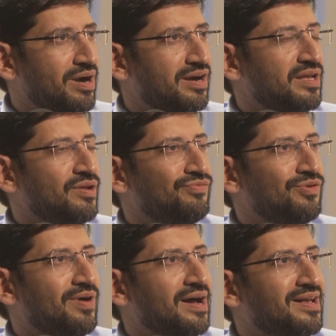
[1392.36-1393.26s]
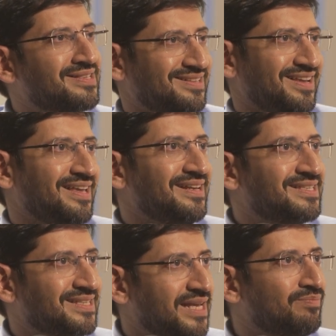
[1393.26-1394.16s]
But if you ask any
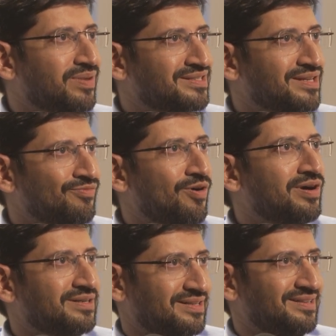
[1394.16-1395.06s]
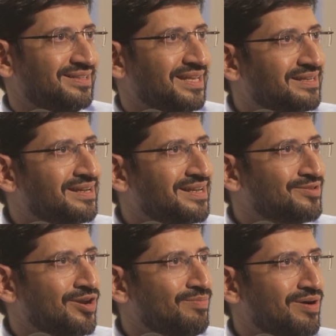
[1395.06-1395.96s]
sane person what thinking
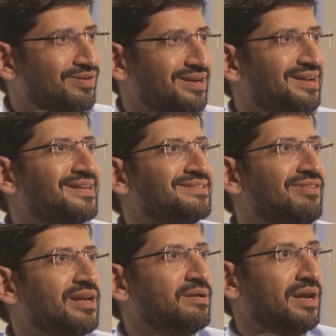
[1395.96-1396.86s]
is all about, it is very